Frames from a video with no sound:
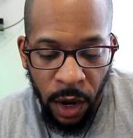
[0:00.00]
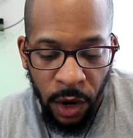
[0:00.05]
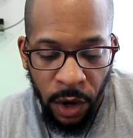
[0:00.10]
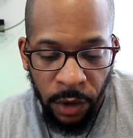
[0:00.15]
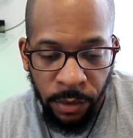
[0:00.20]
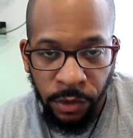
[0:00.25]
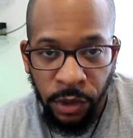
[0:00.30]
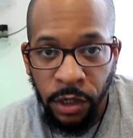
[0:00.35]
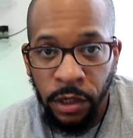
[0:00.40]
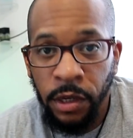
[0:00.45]

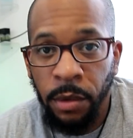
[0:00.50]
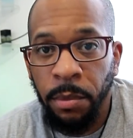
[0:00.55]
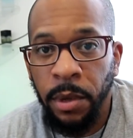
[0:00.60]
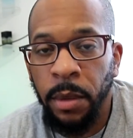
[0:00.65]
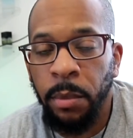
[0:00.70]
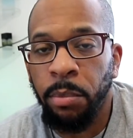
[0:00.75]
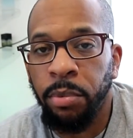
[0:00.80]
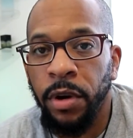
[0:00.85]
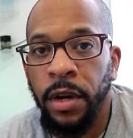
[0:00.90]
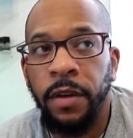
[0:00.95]
um, just to be
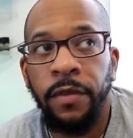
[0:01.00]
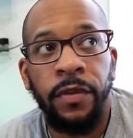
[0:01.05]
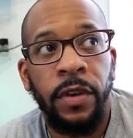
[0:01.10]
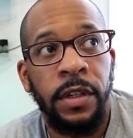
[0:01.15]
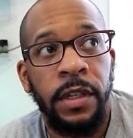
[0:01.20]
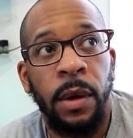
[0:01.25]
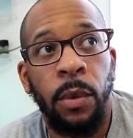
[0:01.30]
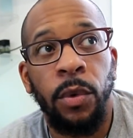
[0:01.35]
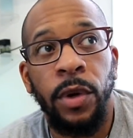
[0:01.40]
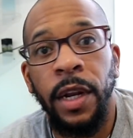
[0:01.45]
brief,
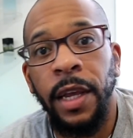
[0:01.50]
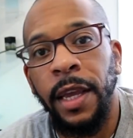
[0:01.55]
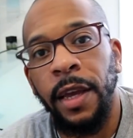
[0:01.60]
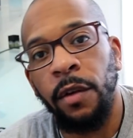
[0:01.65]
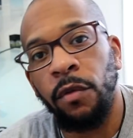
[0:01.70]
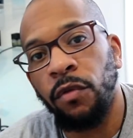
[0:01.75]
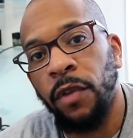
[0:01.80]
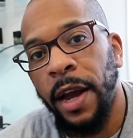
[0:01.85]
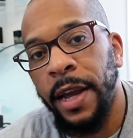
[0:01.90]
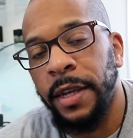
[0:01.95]
because I wanna
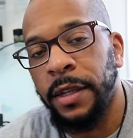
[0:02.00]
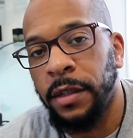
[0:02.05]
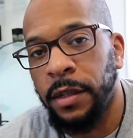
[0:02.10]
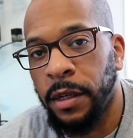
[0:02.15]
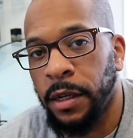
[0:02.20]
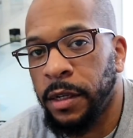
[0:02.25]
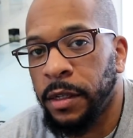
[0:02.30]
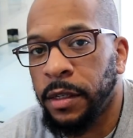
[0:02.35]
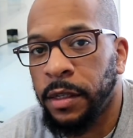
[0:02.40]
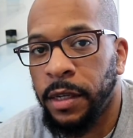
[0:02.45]
get right into
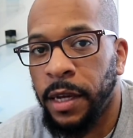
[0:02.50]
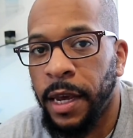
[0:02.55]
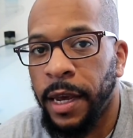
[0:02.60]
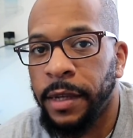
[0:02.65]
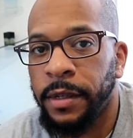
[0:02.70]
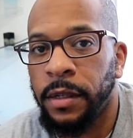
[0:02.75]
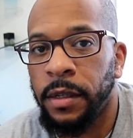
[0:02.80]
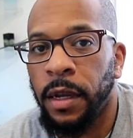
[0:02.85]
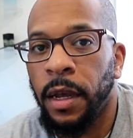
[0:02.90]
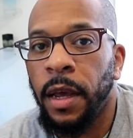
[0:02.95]
this
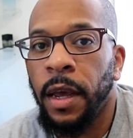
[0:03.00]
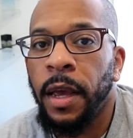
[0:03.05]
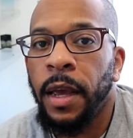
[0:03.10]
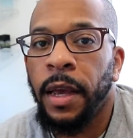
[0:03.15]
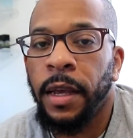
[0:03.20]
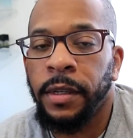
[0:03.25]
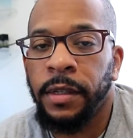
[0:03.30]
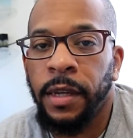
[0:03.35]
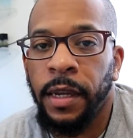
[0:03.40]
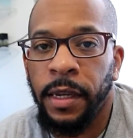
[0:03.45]
test
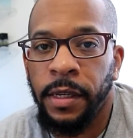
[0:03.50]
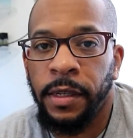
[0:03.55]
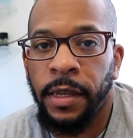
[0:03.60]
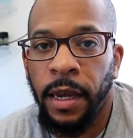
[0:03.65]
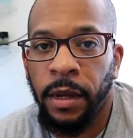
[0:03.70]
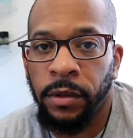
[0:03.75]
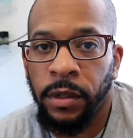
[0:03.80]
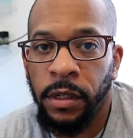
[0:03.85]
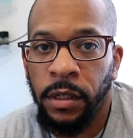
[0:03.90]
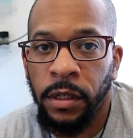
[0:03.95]
and test
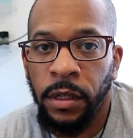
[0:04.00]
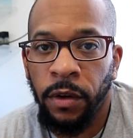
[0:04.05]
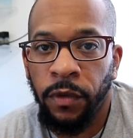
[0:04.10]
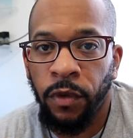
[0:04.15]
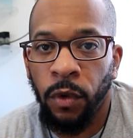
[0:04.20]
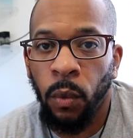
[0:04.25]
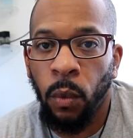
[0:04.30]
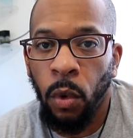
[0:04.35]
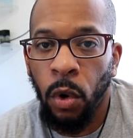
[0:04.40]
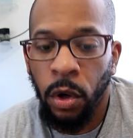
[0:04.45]
out these
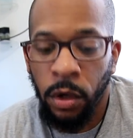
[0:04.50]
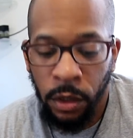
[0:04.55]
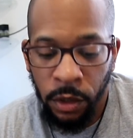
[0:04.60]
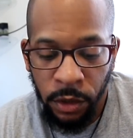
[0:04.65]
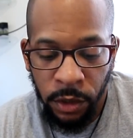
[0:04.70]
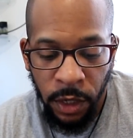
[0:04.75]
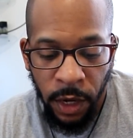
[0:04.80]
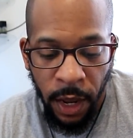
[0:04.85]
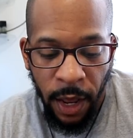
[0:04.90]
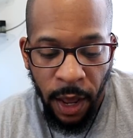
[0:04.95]
different
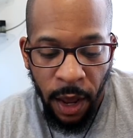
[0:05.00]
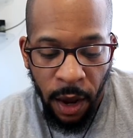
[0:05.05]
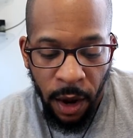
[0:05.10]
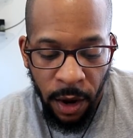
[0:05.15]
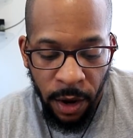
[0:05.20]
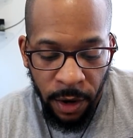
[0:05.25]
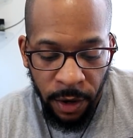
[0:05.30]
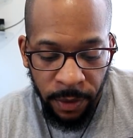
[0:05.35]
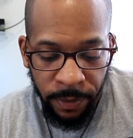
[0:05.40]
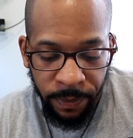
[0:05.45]
waters.
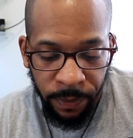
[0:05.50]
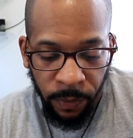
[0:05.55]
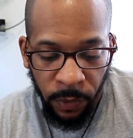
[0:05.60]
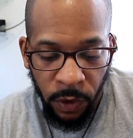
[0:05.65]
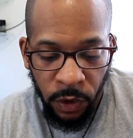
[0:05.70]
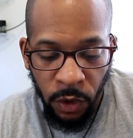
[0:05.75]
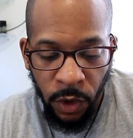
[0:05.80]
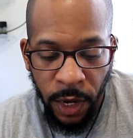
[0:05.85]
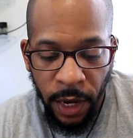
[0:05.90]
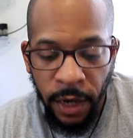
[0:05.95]
Um,
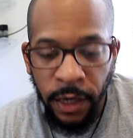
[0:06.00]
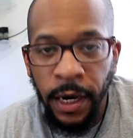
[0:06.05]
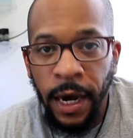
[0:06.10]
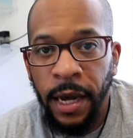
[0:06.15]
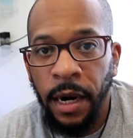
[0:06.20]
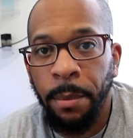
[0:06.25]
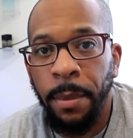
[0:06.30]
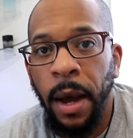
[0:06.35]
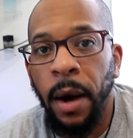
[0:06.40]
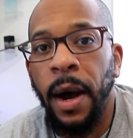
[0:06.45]
you hear a
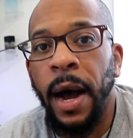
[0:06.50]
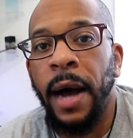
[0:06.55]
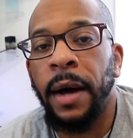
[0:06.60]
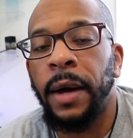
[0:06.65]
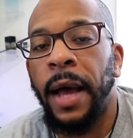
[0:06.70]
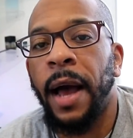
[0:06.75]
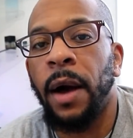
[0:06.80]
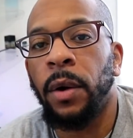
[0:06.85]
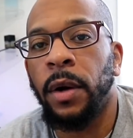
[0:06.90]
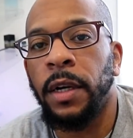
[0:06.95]
lot about
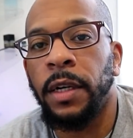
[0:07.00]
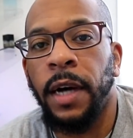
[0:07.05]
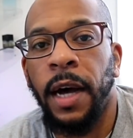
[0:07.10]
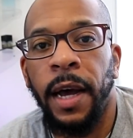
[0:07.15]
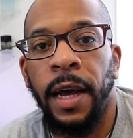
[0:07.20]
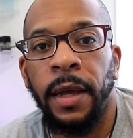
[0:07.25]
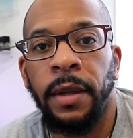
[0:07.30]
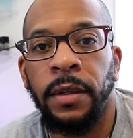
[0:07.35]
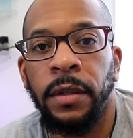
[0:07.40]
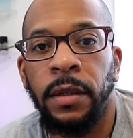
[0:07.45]
al
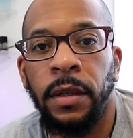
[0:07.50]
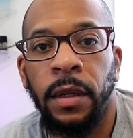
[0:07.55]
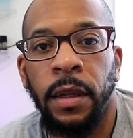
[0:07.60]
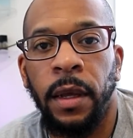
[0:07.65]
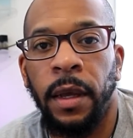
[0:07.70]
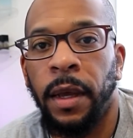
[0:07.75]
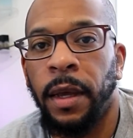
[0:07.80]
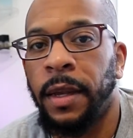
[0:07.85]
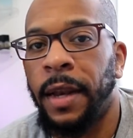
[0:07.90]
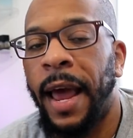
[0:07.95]
alkaline
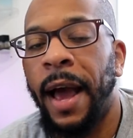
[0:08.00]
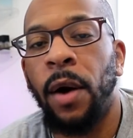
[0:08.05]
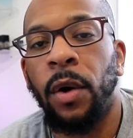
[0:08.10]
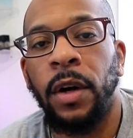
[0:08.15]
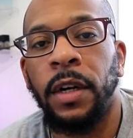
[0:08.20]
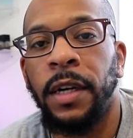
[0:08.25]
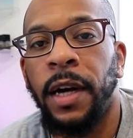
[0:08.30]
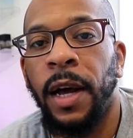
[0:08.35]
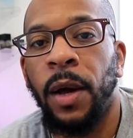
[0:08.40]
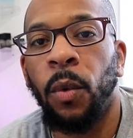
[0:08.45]
and
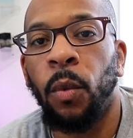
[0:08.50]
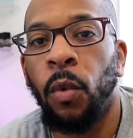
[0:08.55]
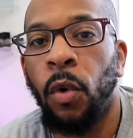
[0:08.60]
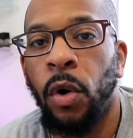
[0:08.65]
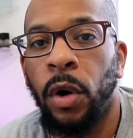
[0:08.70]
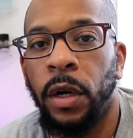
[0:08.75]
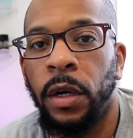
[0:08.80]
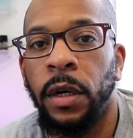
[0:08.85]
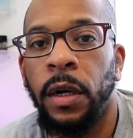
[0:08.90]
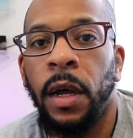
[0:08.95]
alkaline
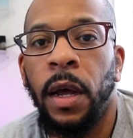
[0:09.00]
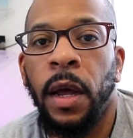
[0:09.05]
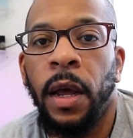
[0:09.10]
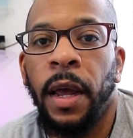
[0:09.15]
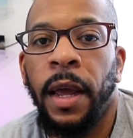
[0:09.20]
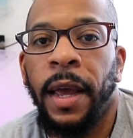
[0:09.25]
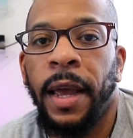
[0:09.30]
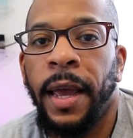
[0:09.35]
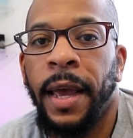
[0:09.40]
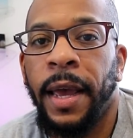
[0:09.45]
water,
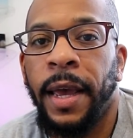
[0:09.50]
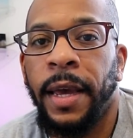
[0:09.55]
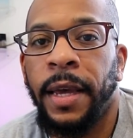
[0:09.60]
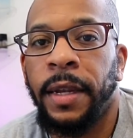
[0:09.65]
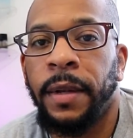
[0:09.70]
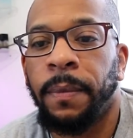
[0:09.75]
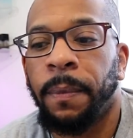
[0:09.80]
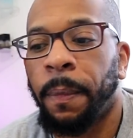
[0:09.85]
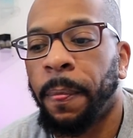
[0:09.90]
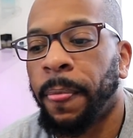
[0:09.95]

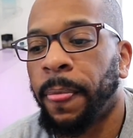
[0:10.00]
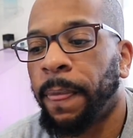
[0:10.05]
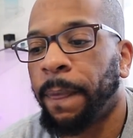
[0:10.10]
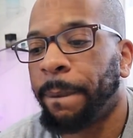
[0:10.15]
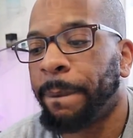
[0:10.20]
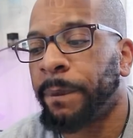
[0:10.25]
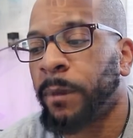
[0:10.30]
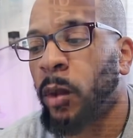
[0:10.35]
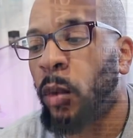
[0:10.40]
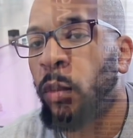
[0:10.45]
and
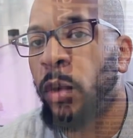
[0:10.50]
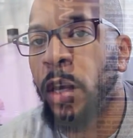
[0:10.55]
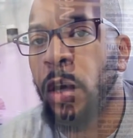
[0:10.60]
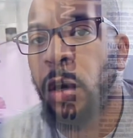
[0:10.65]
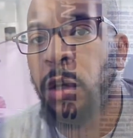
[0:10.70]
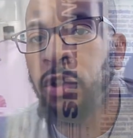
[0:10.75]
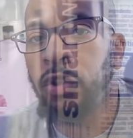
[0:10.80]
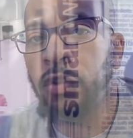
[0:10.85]
we all